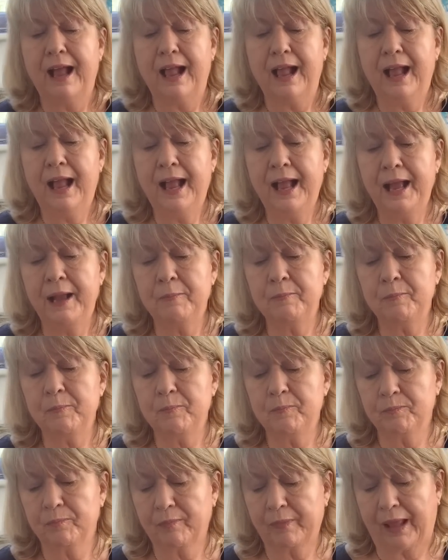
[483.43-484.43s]
And
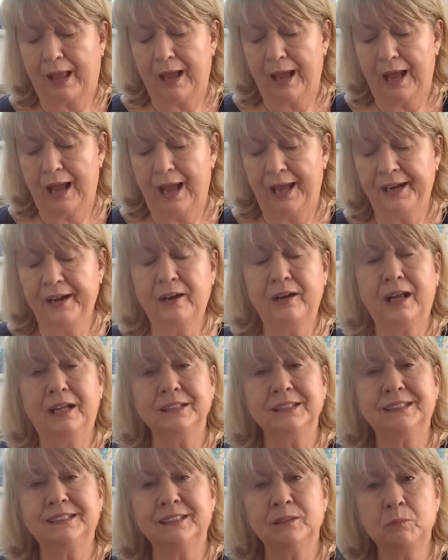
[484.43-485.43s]

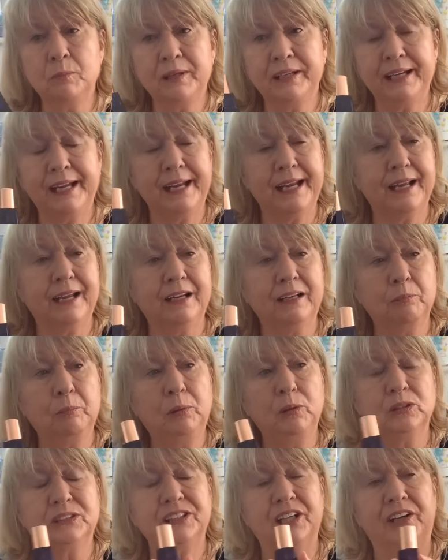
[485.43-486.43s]
somebody had
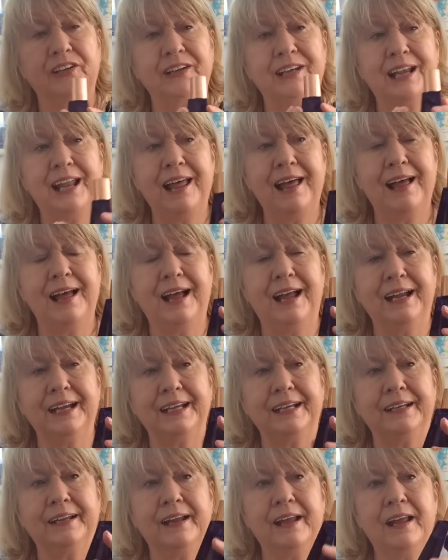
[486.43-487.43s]
put
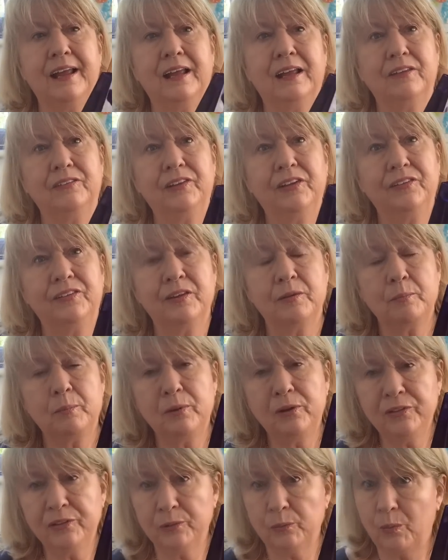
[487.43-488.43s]
online that the
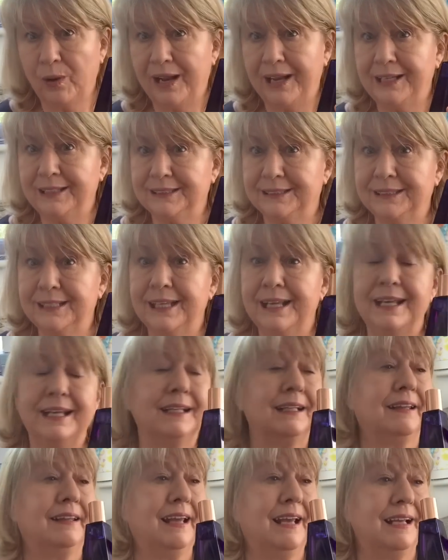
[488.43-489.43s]
mother wears
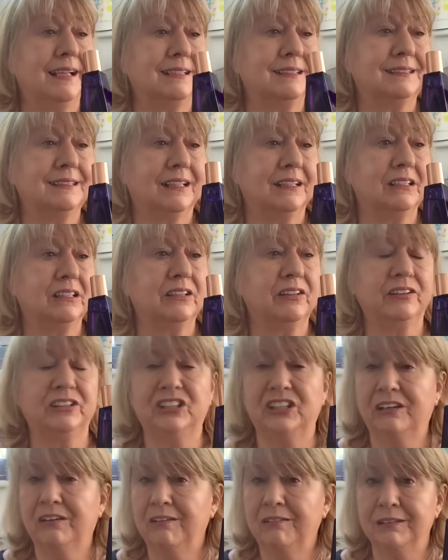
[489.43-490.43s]
this, and
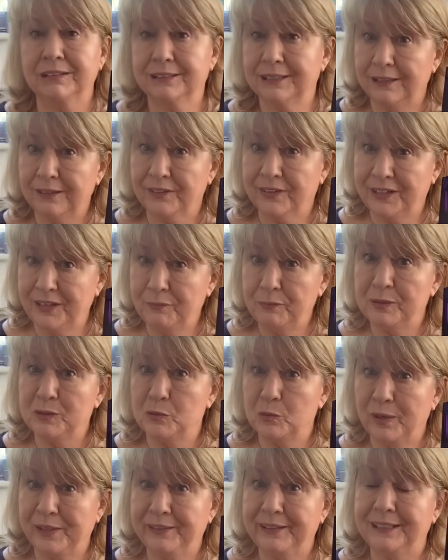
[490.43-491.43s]
she can't tell the difference
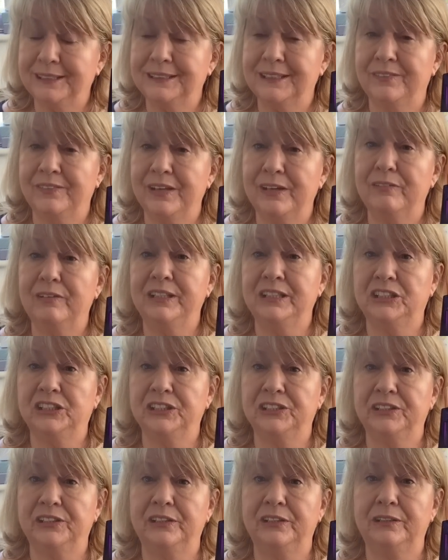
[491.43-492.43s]
between this and the
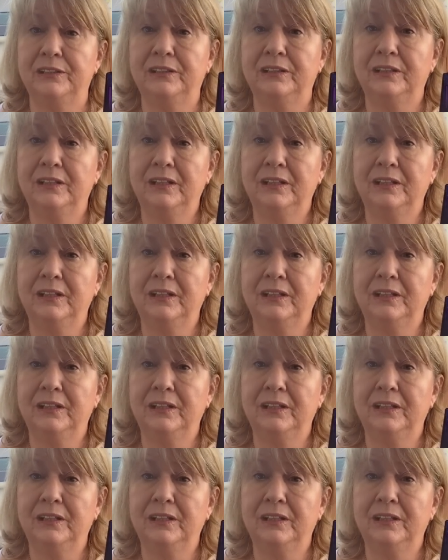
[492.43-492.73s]
original.